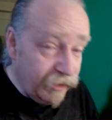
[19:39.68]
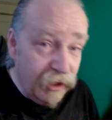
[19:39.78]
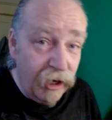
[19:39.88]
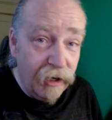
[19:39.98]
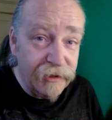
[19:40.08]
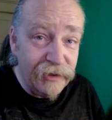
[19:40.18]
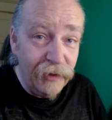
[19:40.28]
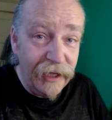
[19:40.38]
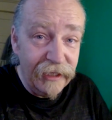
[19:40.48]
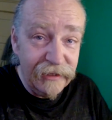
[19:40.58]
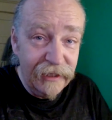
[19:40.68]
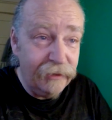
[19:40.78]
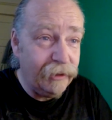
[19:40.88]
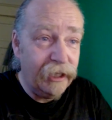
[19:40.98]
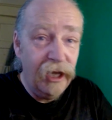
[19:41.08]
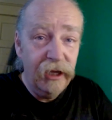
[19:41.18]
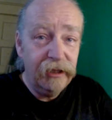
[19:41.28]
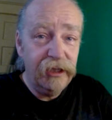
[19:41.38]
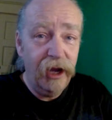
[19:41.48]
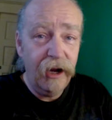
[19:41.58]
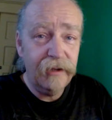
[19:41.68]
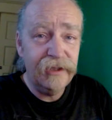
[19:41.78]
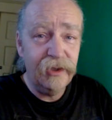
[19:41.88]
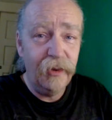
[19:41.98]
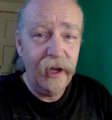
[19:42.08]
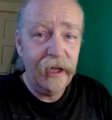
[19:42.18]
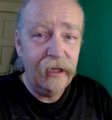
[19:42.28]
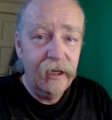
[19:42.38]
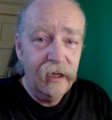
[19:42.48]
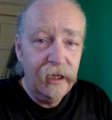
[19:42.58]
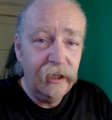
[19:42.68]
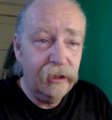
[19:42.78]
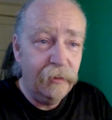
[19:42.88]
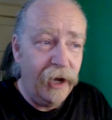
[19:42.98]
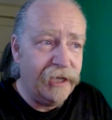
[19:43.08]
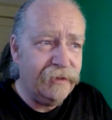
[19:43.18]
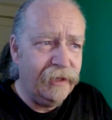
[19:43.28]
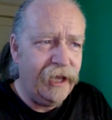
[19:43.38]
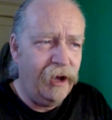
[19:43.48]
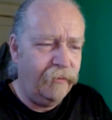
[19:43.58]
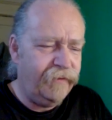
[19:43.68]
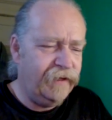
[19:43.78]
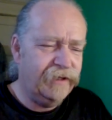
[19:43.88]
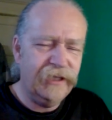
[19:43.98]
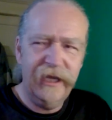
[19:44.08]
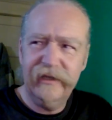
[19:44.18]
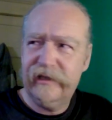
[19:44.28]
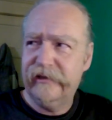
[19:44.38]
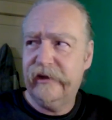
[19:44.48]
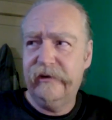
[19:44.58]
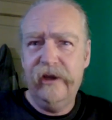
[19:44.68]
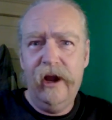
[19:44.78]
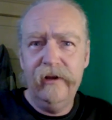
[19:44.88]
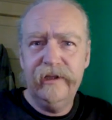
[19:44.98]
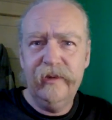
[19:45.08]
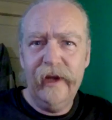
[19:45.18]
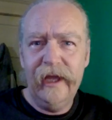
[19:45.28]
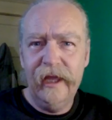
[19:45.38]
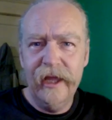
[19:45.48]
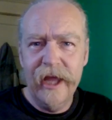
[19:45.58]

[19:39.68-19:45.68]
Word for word: Yards away. He's literally yards away. He couldn't possibly help feed his kids because they're yards away.